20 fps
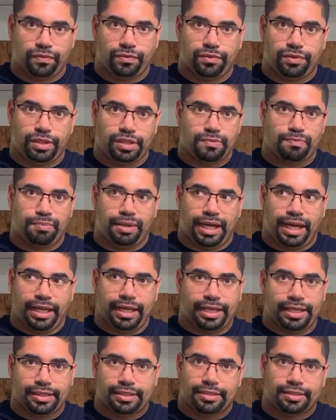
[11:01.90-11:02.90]
just buy
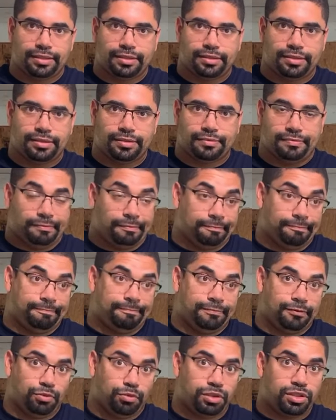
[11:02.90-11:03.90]
it.
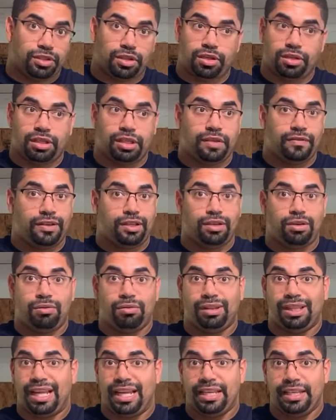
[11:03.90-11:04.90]
Return it if you
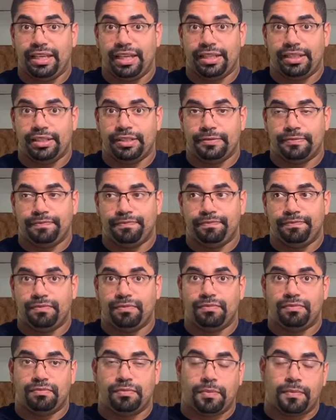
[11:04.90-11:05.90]
don't like it
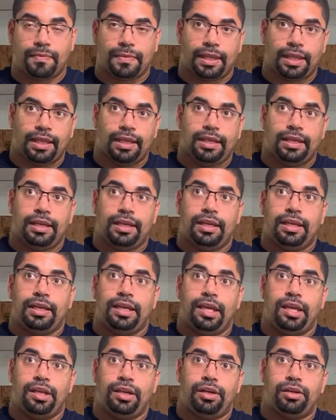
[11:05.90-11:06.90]

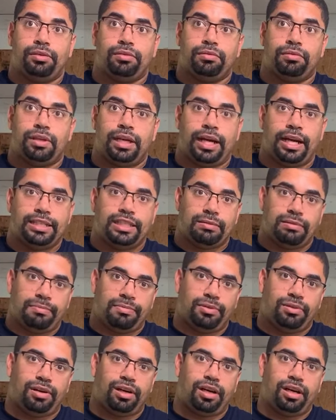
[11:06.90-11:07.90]
you know, I see
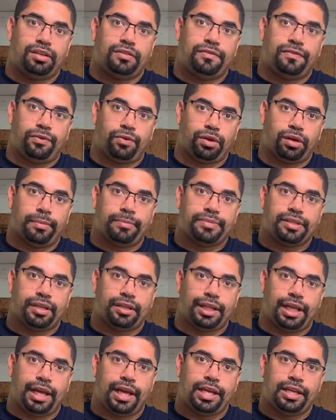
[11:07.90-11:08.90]
people on forums
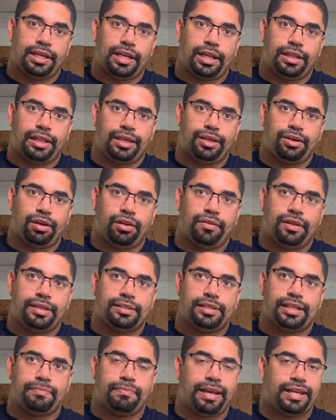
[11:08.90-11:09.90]
online and they go in these
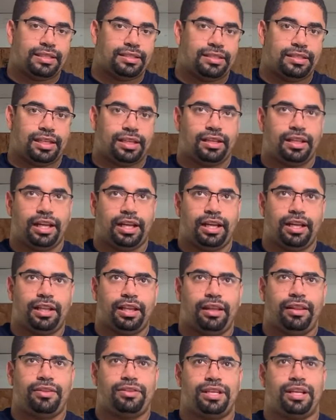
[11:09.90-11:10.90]
like basic, uh,
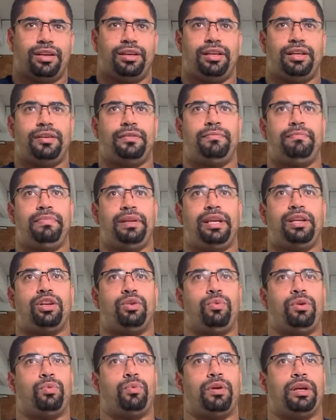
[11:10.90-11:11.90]
it's like a beginner
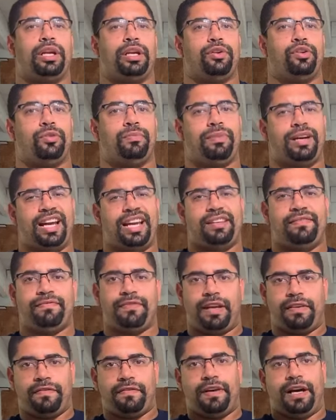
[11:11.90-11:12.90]
woodworking group I,
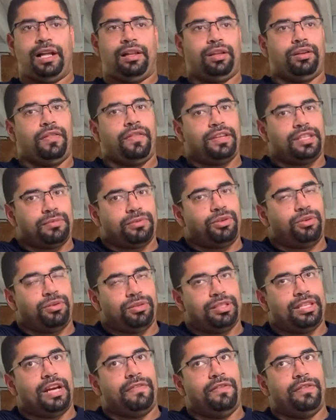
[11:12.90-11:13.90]
I follow. And there's some cool
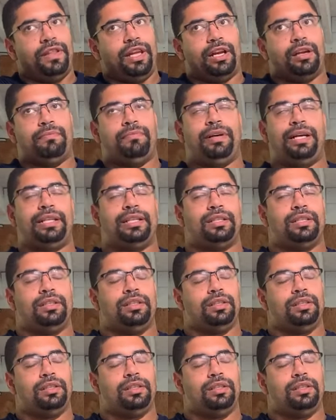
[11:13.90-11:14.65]
stuff in there, but